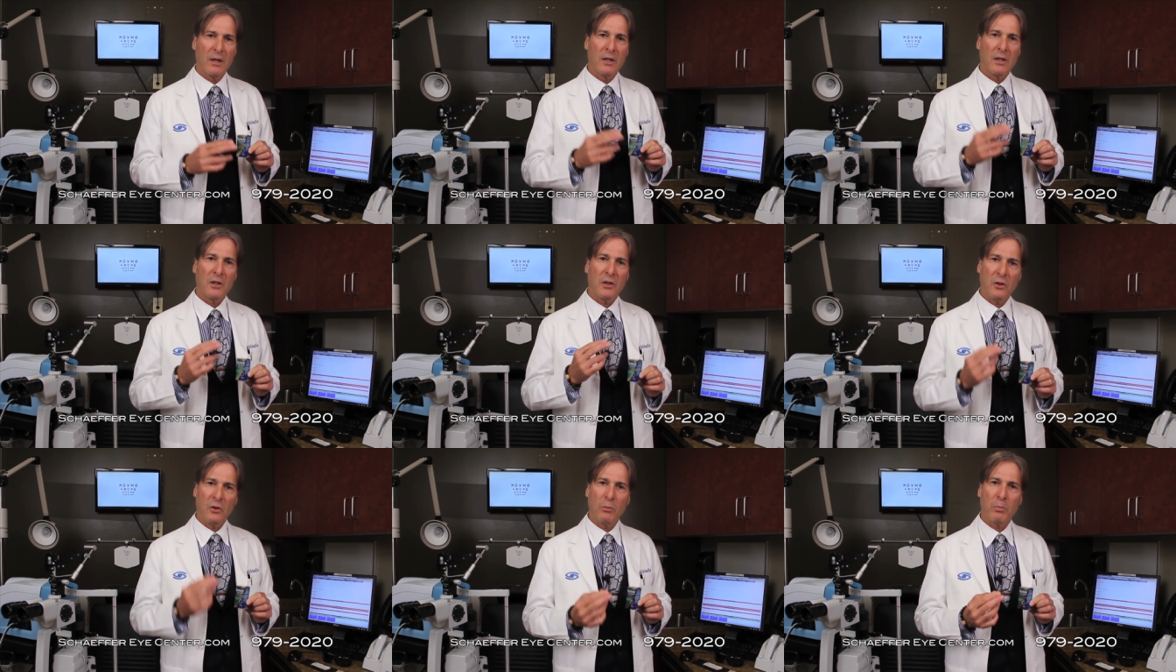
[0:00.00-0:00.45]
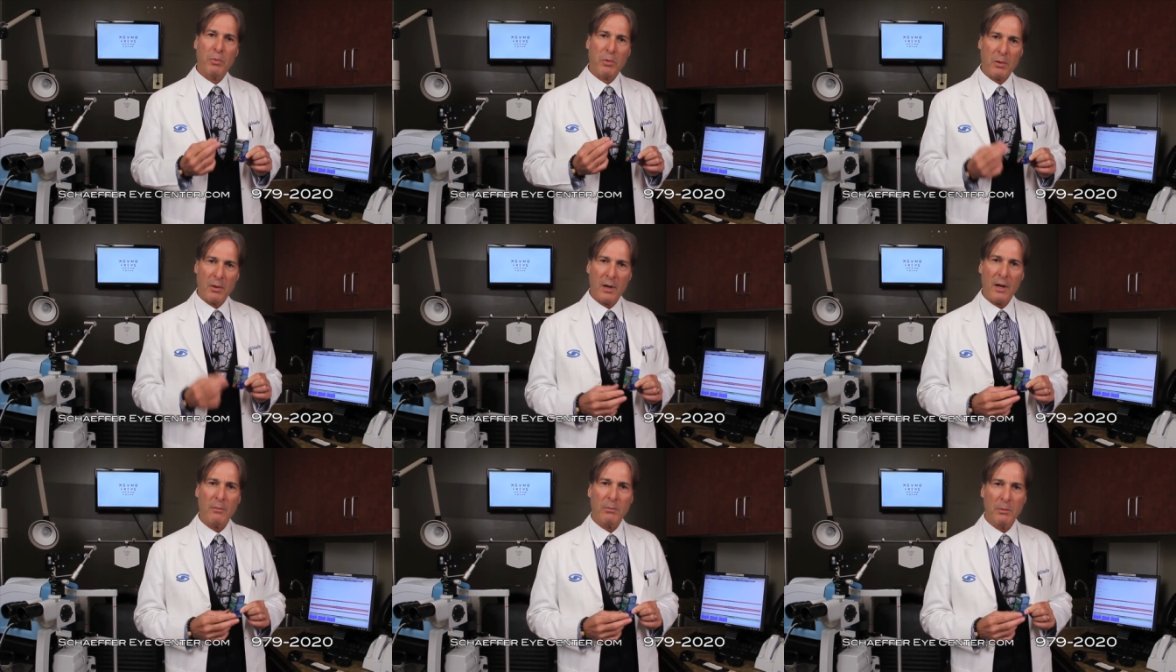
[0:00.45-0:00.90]
you
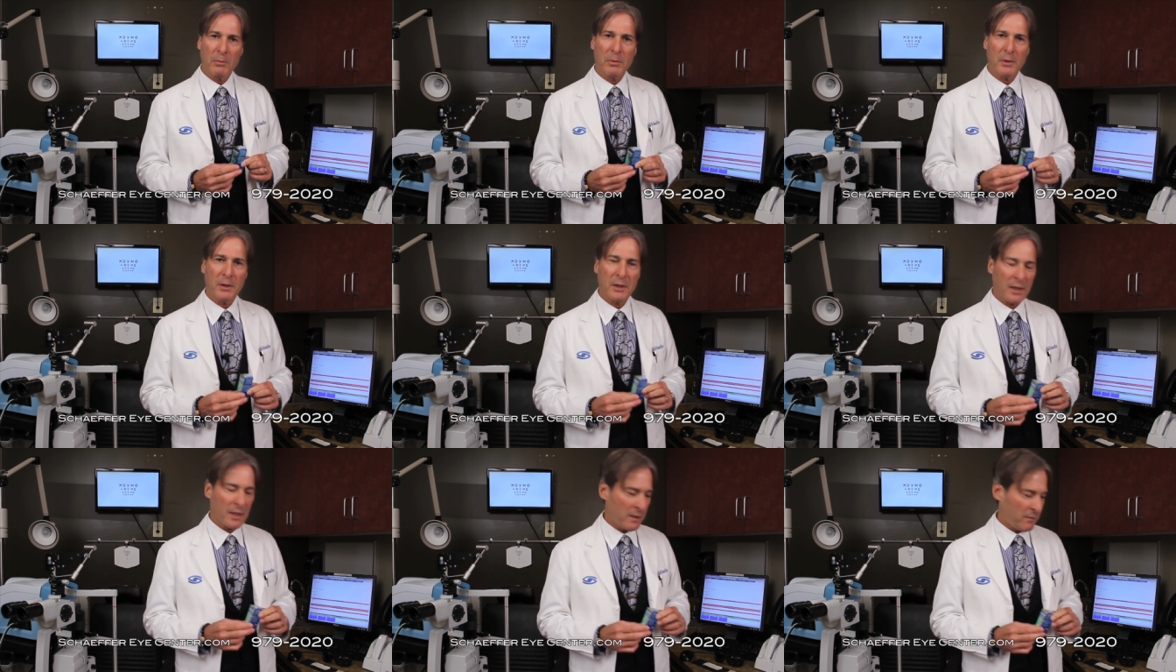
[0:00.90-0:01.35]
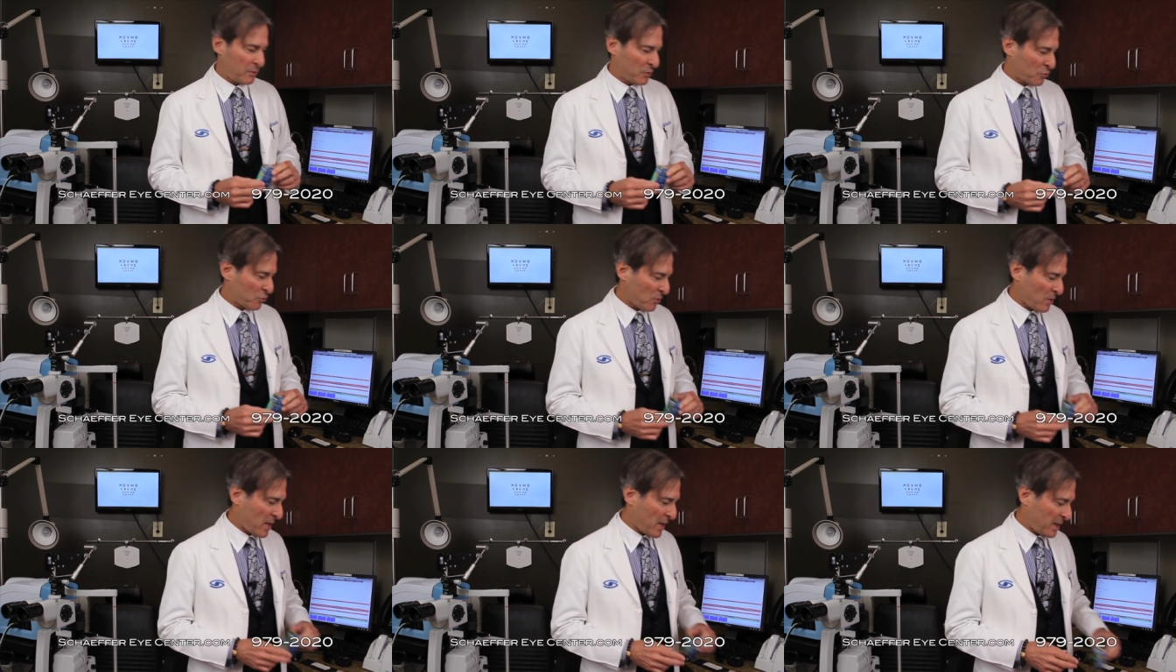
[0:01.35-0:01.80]
probably have a
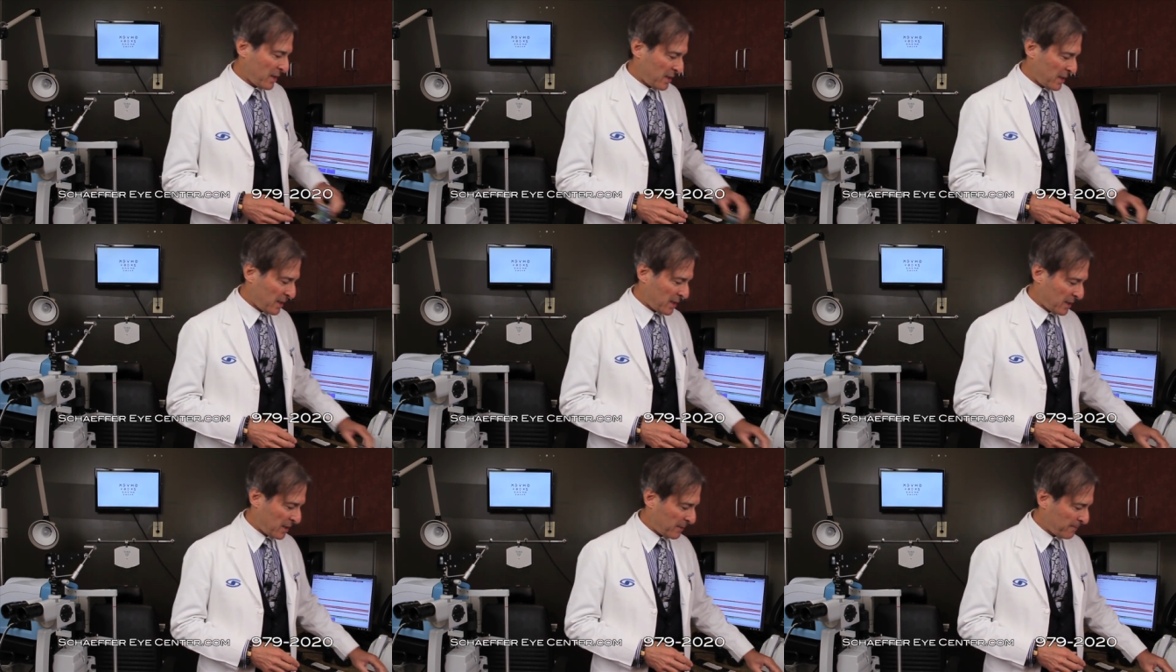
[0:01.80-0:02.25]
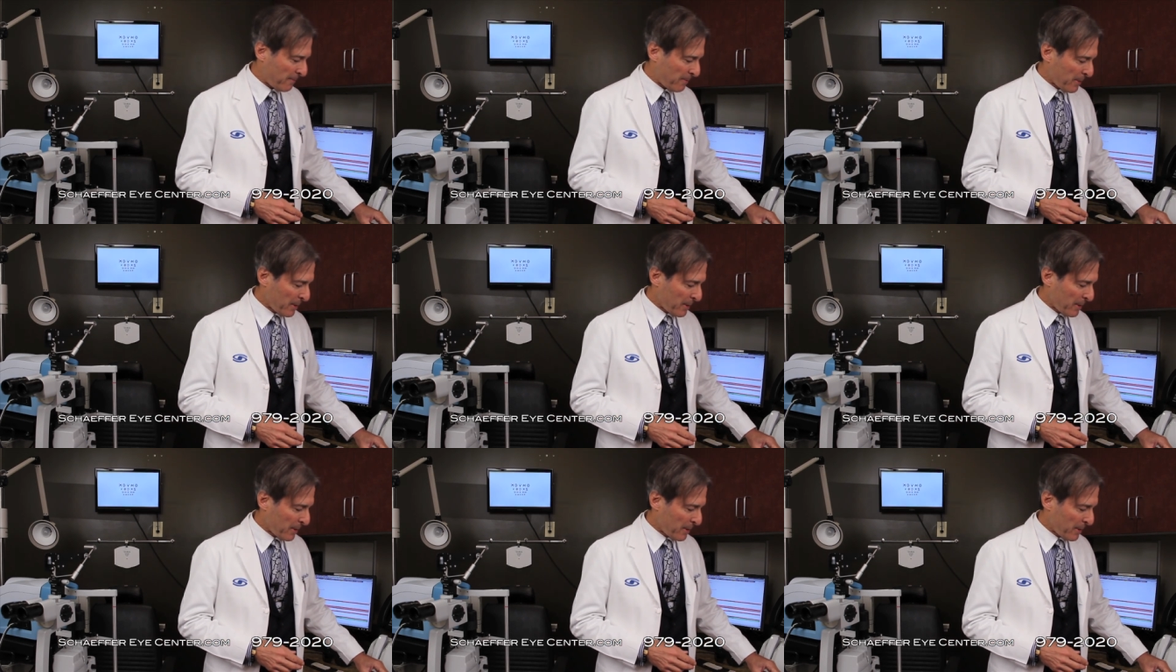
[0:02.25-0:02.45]
dry eye.